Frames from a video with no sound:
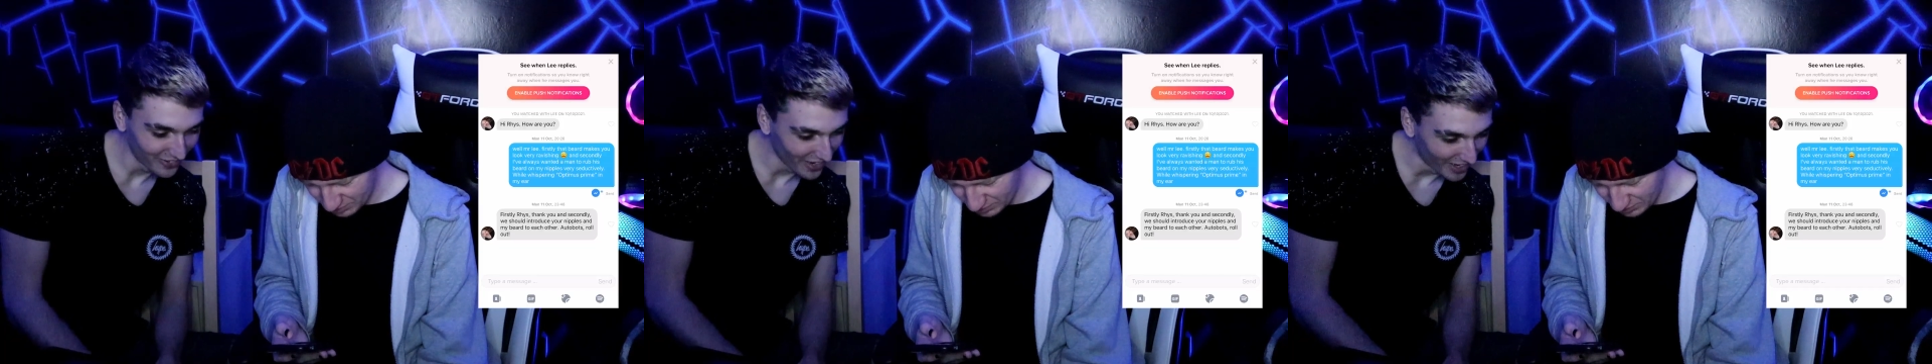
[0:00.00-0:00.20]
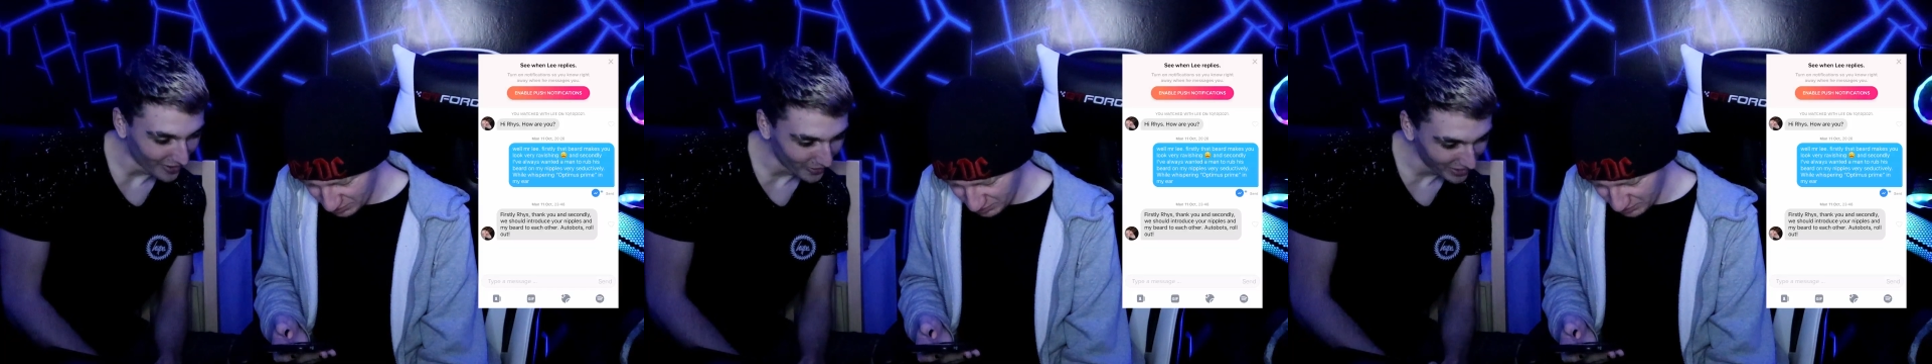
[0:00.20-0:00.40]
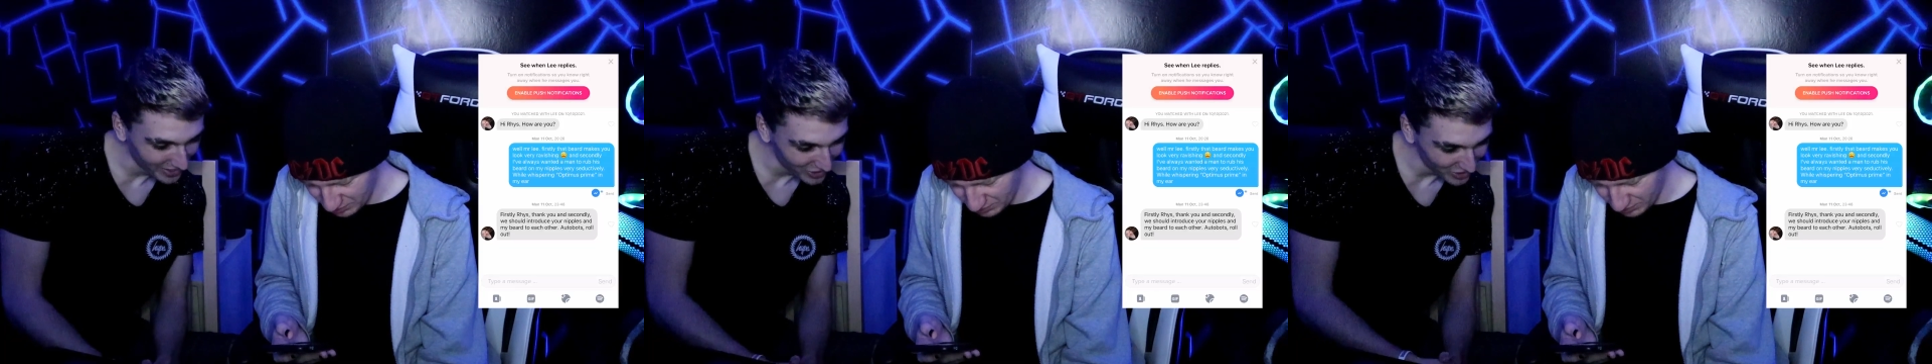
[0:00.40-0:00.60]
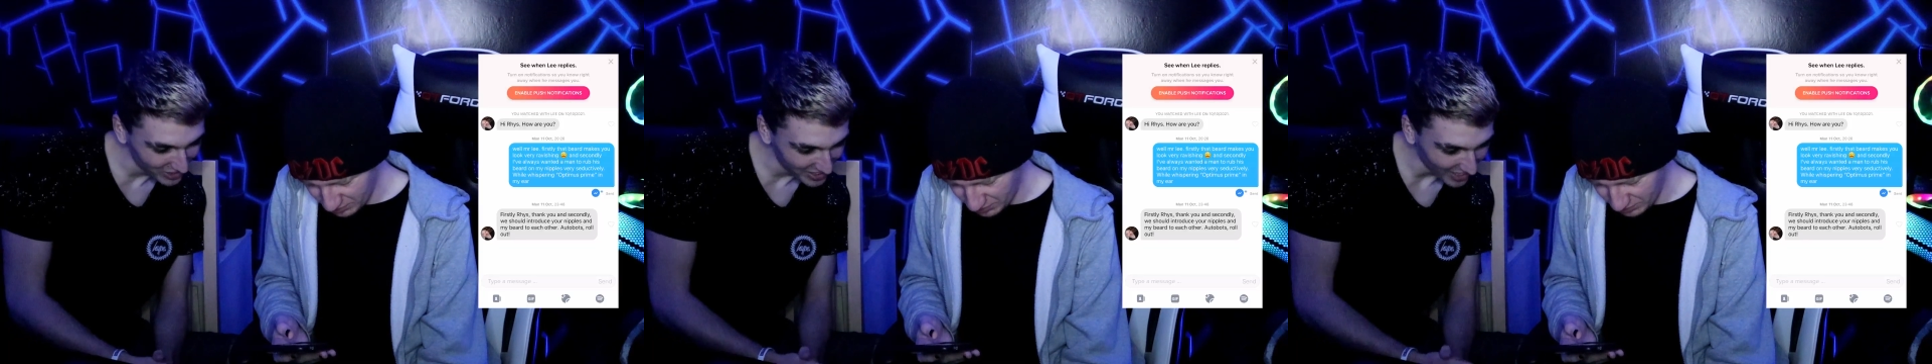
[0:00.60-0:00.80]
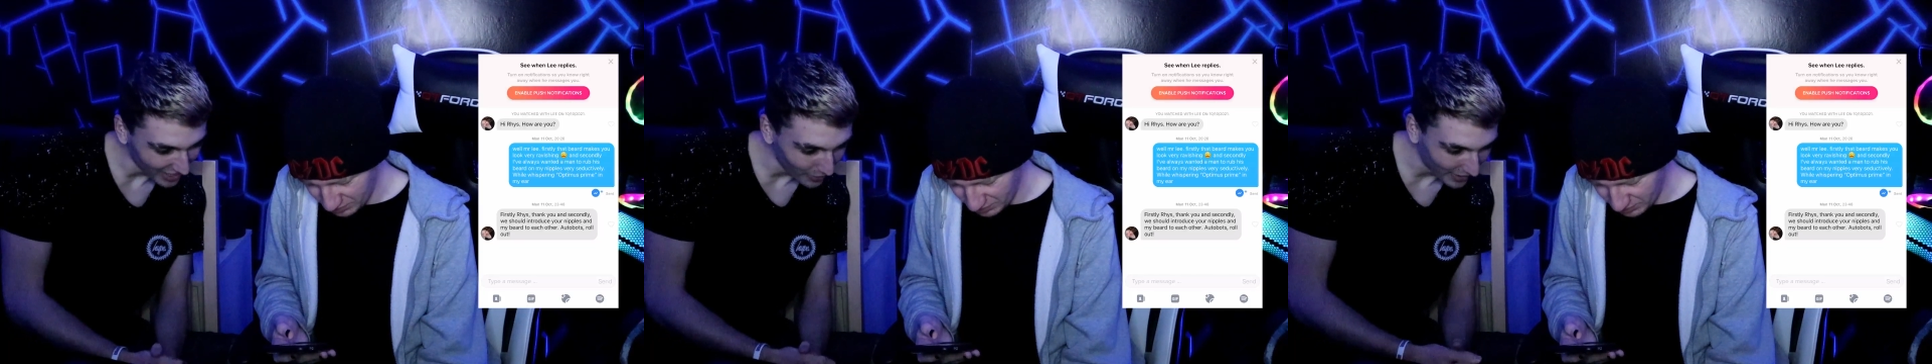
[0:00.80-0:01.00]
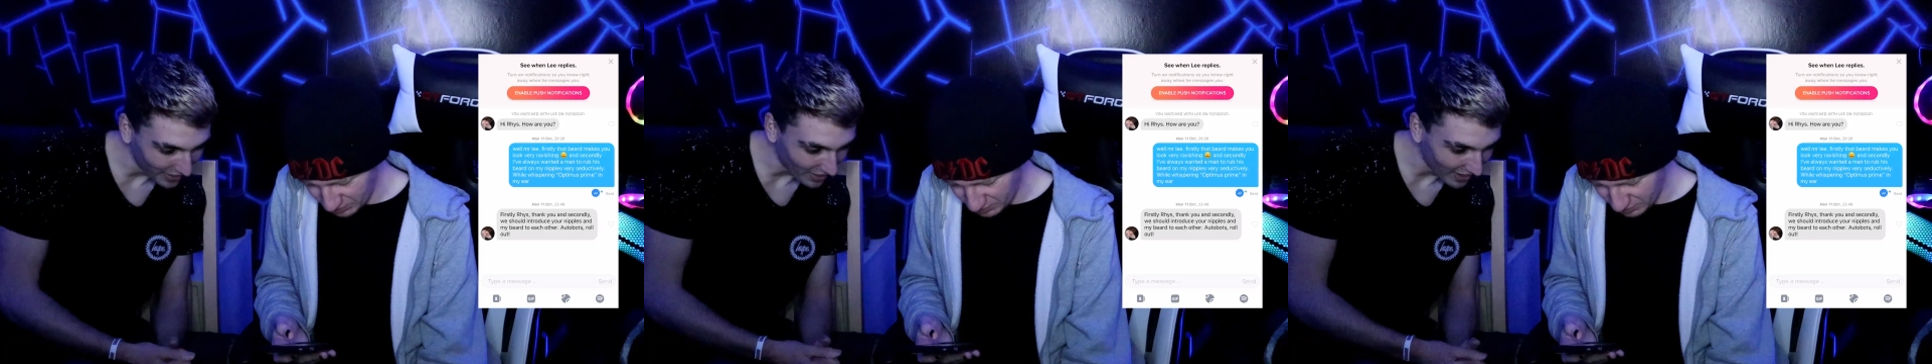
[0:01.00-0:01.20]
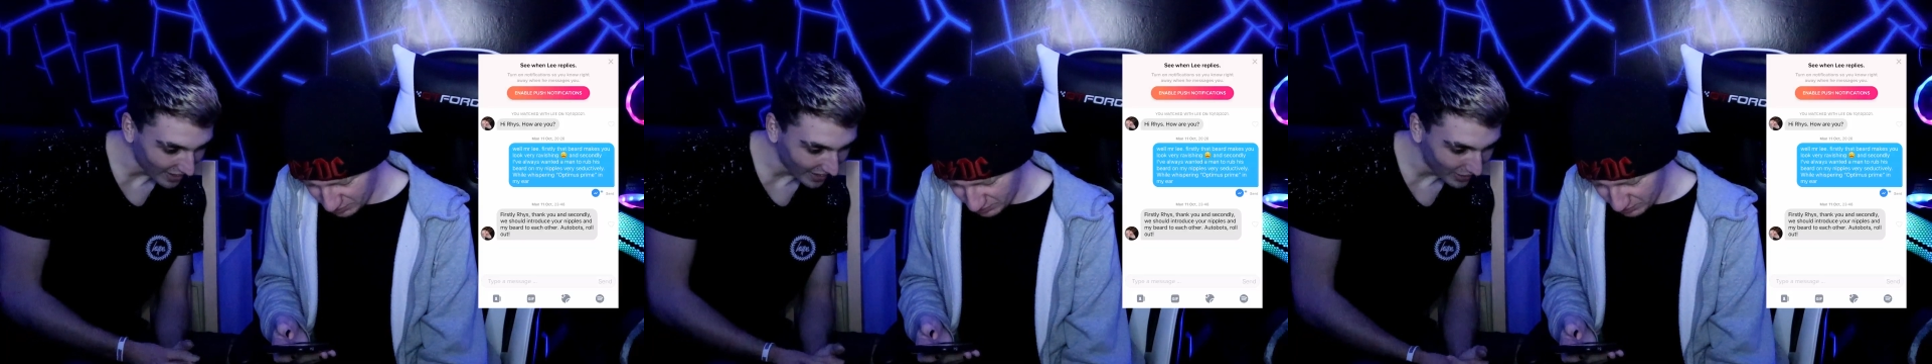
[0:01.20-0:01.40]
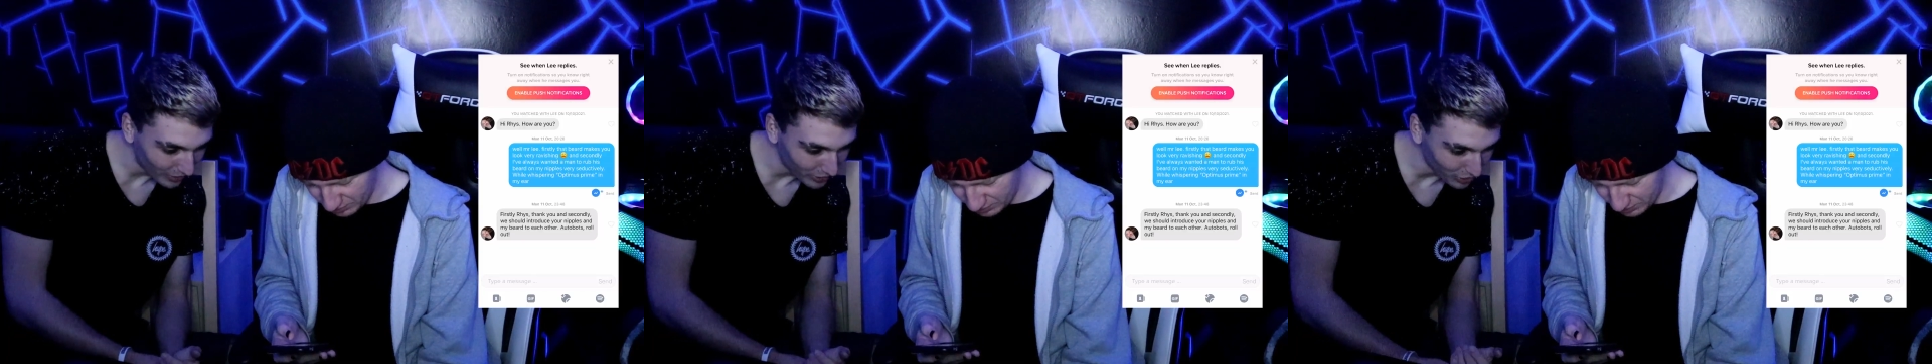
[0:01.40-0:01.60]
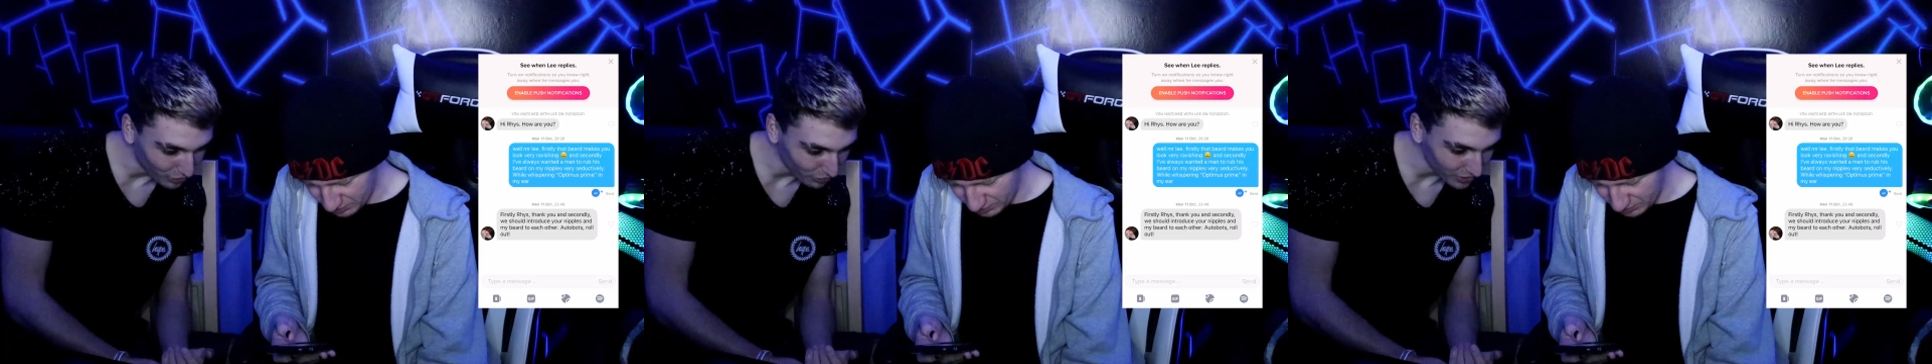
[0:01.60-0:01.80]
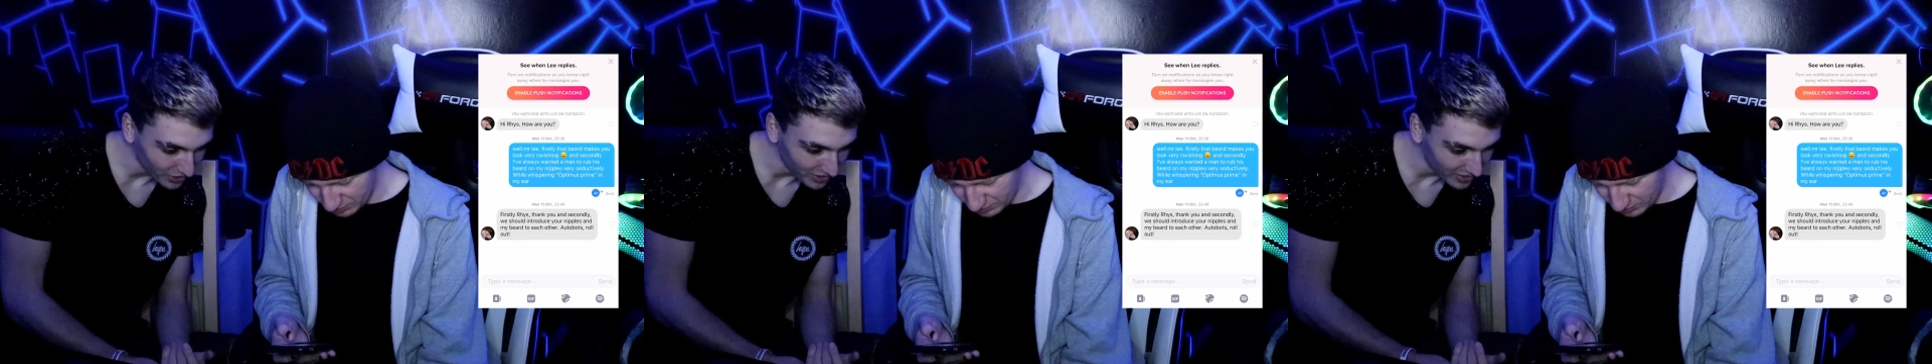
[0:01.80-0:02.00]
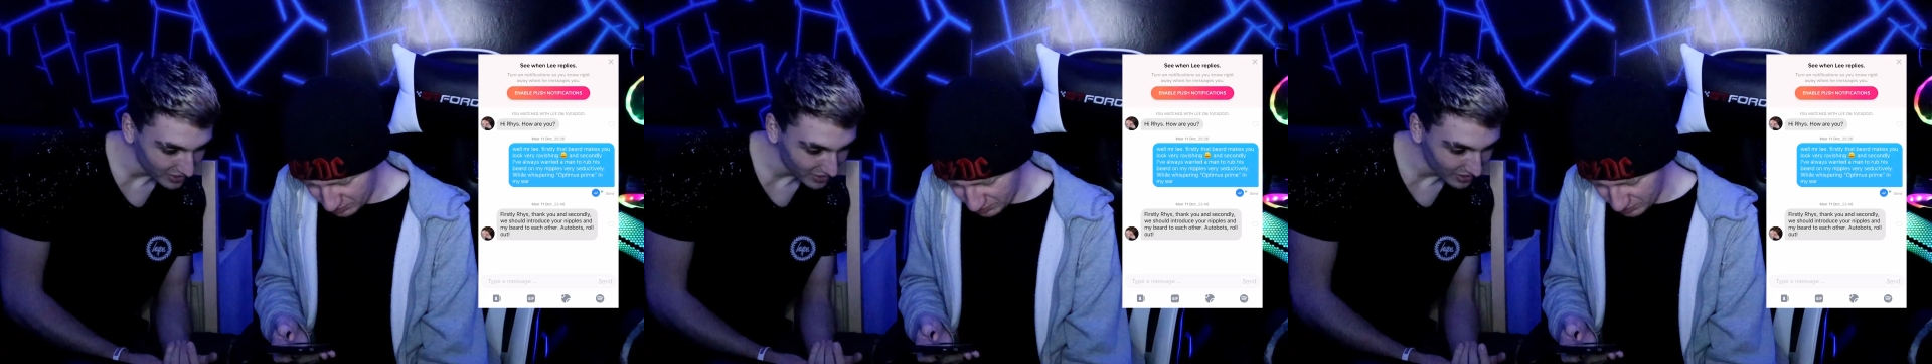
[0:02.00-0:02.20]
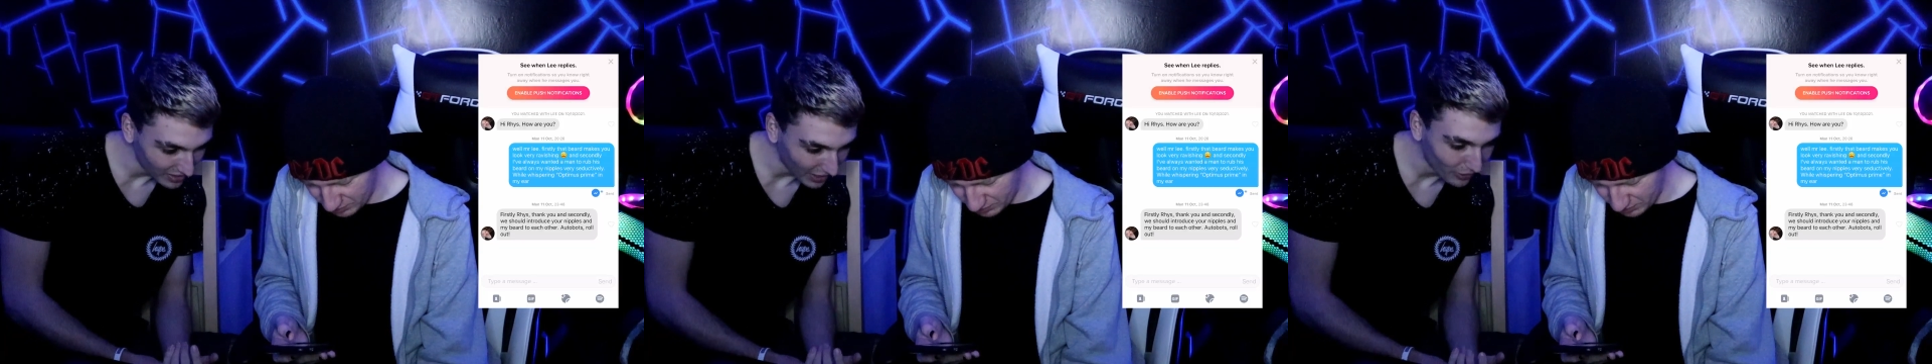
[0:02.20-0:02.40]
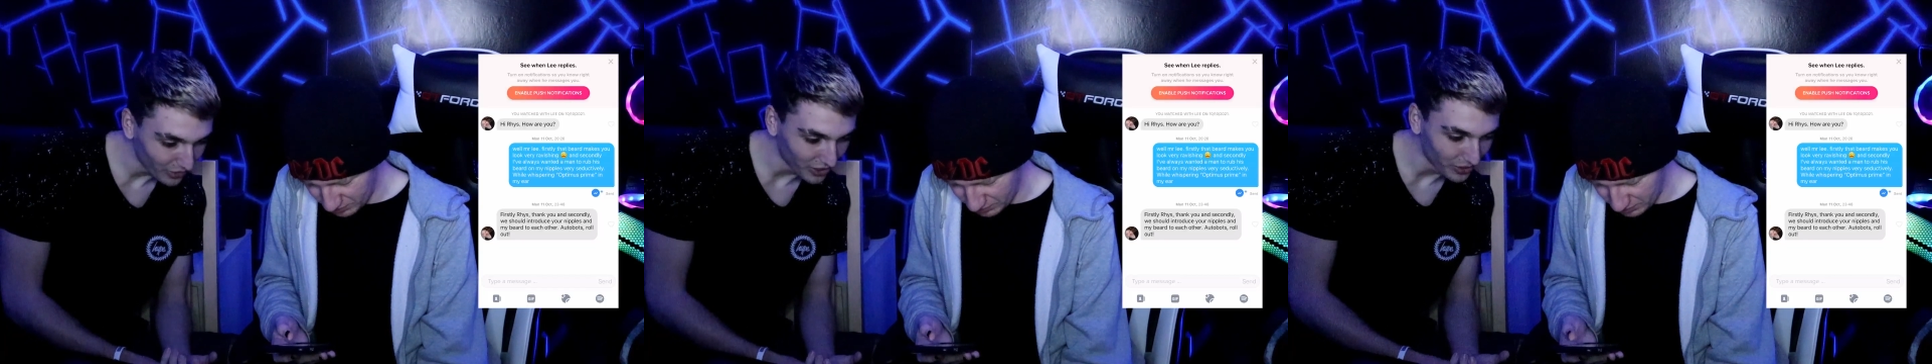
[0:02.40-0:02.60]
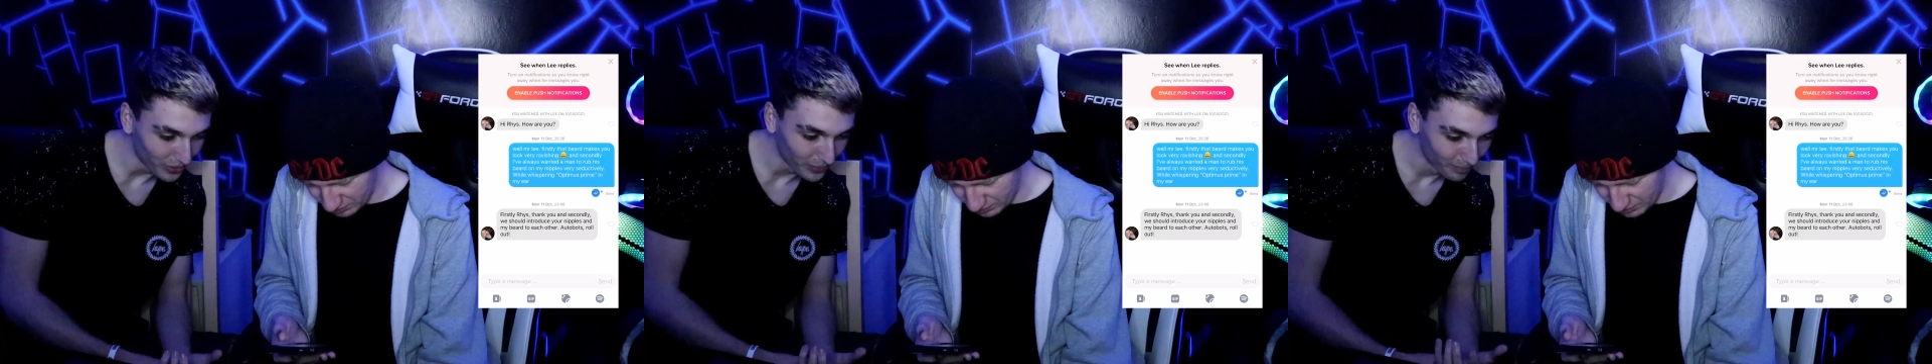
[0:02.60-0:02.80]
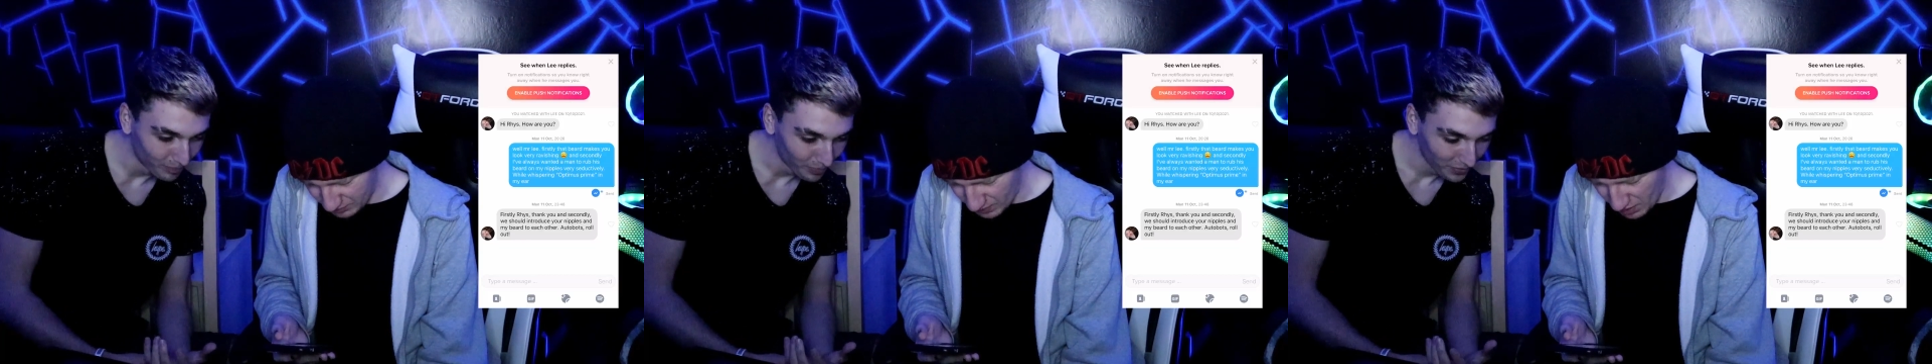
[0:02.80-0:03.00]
Right, what did you say? He went, hi, how are you, Rhys? How are you?